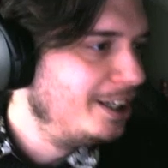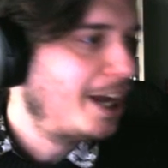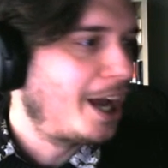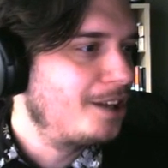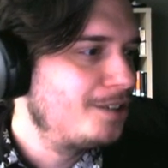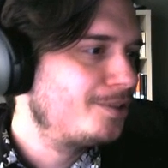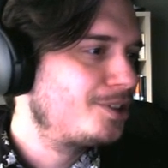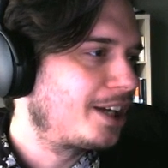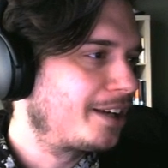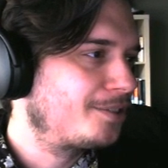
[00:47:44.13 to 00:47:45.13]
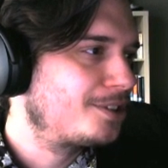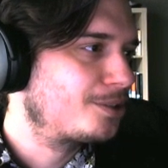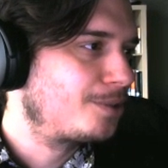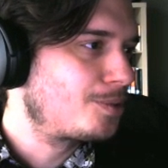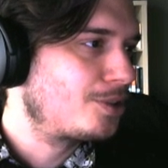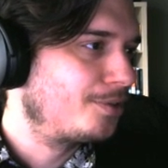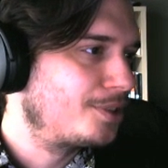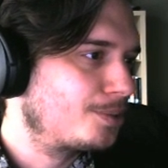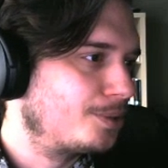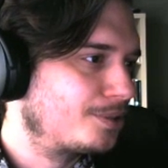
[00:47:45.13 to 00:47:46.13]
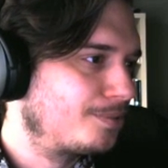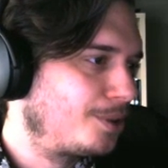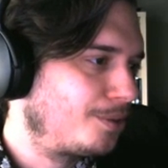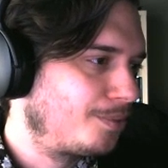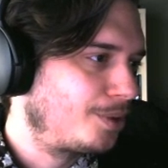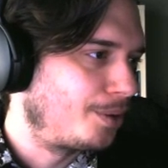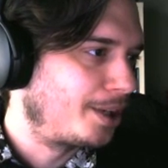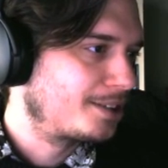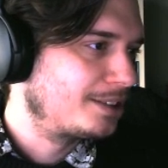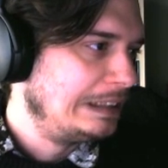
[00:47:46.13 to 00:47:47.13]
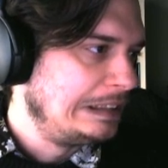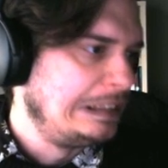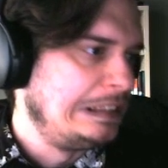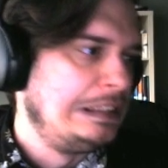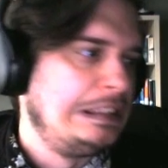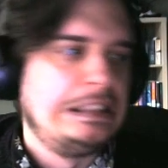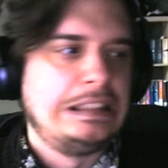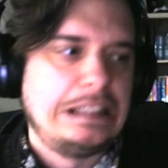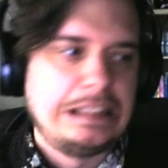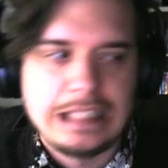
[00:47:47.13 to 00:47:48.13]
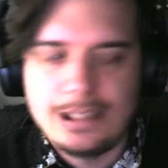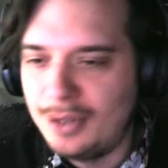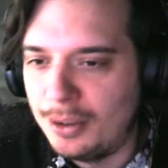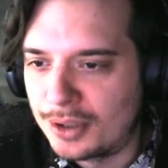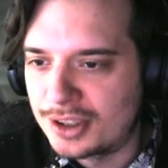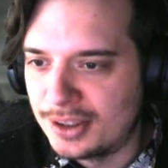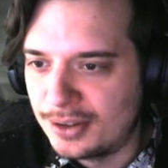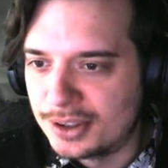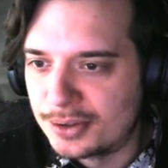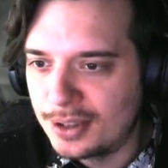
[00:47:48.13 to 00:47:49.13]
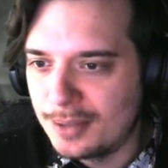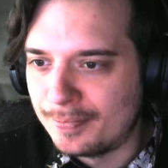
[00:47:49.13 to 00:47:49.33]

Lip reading: I didn't even check if the description of this was correct. I really rushed into the stream.